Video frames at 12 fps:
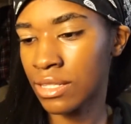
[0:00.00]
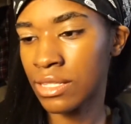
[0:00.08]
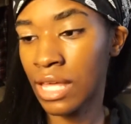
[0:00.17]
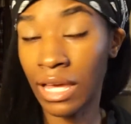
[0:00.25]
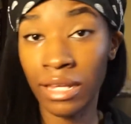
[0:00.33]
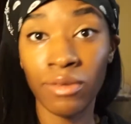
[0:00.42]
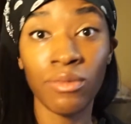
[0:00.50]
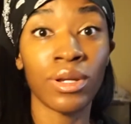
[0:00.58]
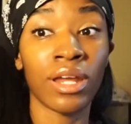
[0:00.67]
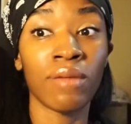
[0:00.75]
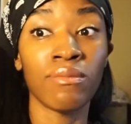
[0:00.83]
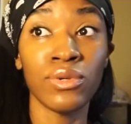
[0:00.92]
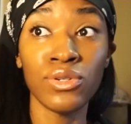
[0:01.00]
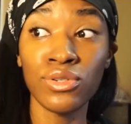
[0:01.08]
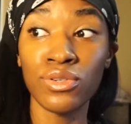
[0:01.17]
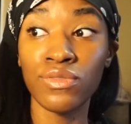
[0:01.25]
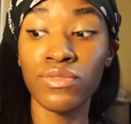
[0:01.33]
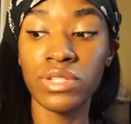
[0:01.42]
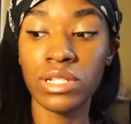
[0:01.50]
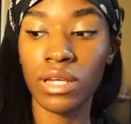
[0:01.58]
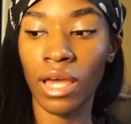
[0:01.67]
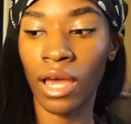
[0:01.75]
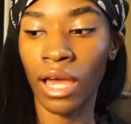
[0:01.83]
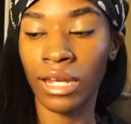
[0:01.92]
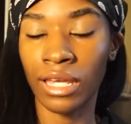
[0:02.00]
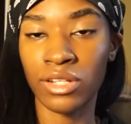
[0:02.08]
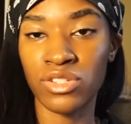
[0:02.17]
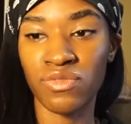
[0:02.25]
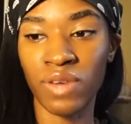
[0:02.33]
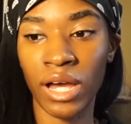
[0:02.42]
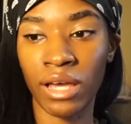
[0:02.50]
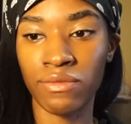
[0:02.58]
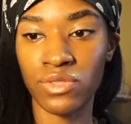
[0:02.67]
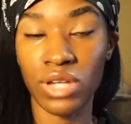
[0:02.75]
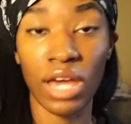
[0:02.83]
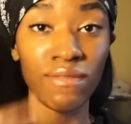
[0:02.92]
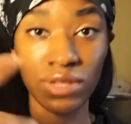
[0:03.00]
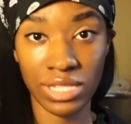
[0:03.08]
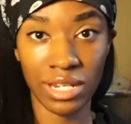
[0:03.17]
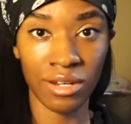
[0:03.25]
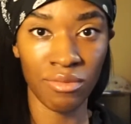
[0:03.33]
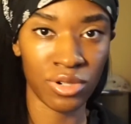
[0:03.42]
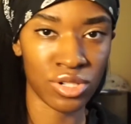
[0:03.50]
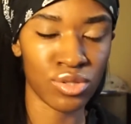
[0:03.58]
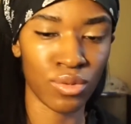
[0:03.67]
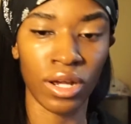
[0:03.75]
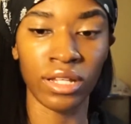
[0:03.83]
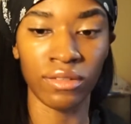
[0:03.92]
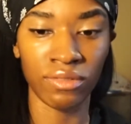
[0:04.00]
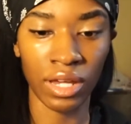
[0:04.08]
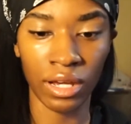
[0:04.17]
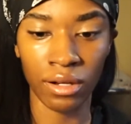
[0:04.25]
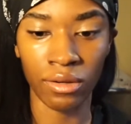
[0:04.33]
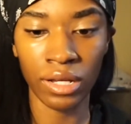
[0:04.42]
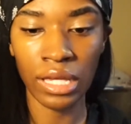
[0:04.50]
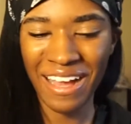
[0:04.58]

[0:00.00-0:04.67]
then when I moved at age 5 to Evanston, which is where I live now,